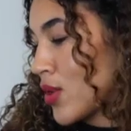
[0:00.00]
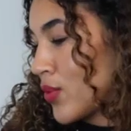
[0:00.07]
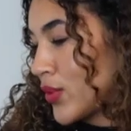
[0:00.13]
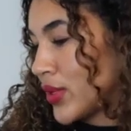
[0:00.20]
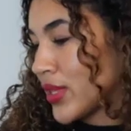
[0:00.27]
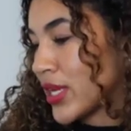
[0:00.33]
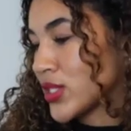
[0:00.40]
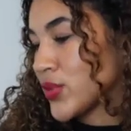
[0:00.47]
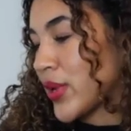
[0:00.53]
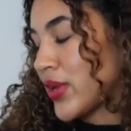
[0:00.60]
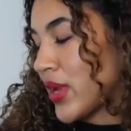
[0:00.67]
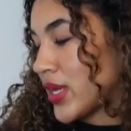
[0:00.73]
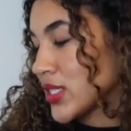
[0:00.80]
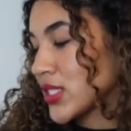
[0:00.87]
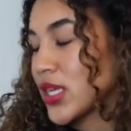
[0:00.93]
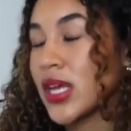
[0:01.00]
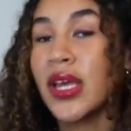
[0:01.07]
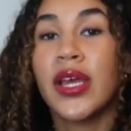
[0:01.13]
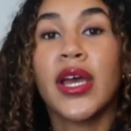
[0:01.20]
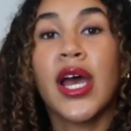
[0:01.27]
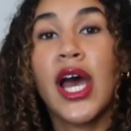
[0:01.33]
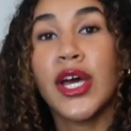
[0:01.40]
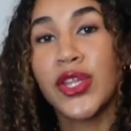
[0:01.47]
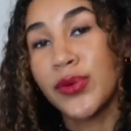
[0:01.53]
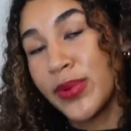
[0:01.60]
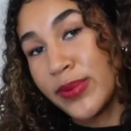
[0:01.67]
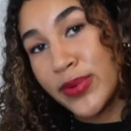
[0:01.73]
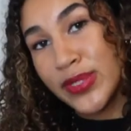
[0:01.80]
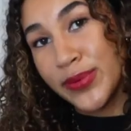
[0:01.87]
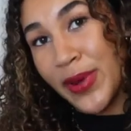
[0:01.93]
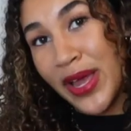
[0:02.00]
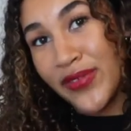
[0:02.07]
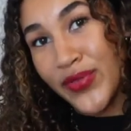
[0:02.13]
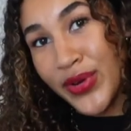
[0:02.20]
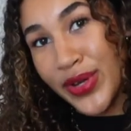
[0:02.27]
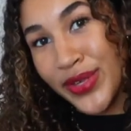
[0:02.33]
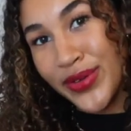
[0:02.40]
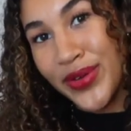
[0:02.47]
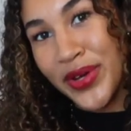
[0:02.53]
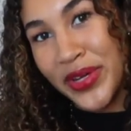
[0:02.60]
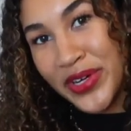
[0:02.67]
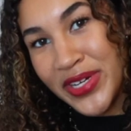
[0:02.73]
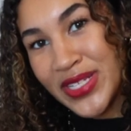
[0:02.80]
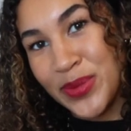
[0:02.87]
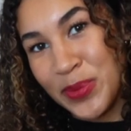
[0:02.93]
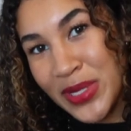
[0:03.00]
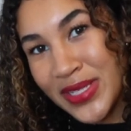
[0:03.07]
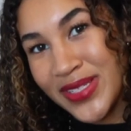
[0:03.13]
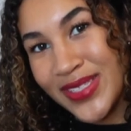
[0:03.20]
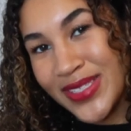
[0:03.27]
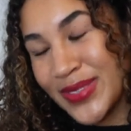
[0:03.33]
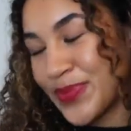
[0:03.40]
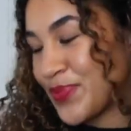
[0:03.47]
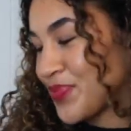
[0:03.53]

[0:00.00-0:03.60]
Well, that's why you ask other people to buy it for you on Christmas.